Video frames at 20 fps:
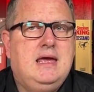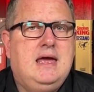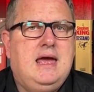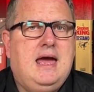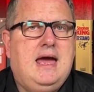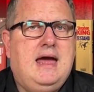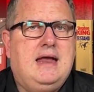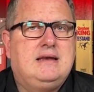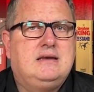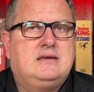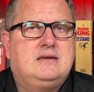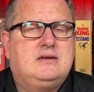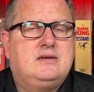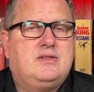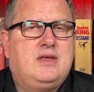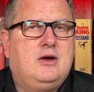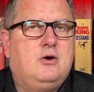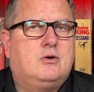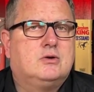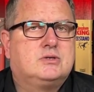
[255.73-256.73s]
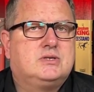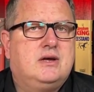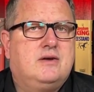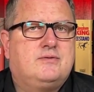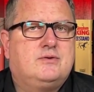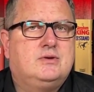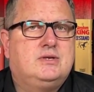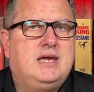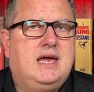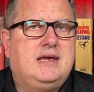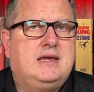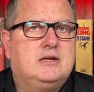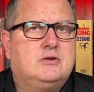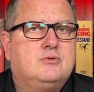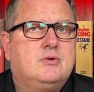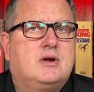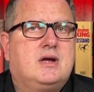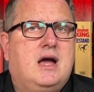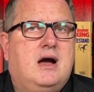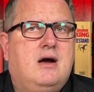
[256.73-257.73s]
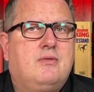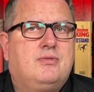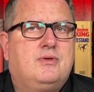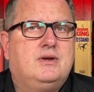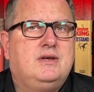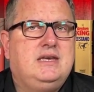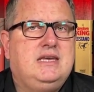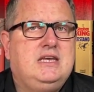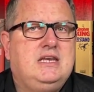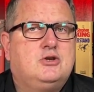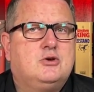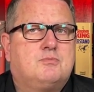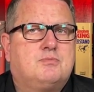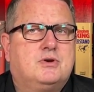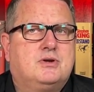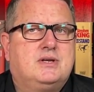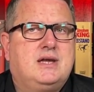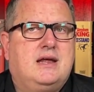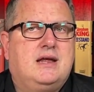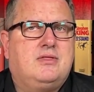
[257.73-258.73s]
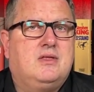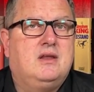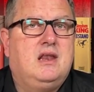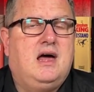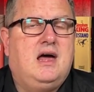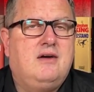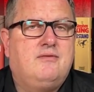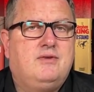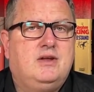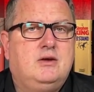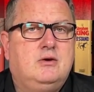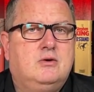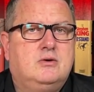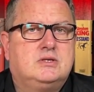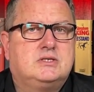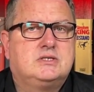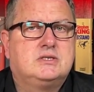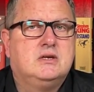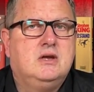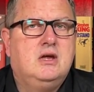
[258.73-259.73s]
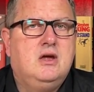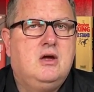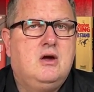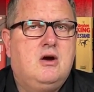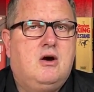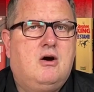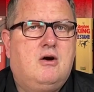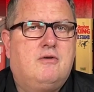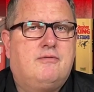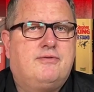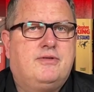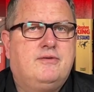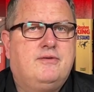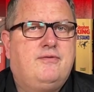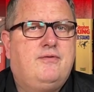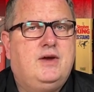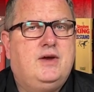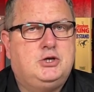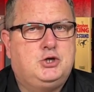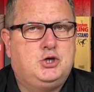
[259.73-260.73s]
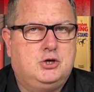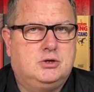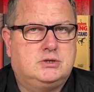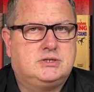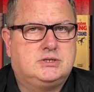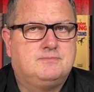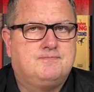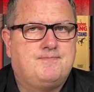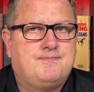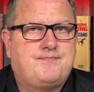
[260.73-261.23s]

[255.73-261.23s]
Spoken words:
and they also have to take into account the need to protect the livelihoods of the fishers.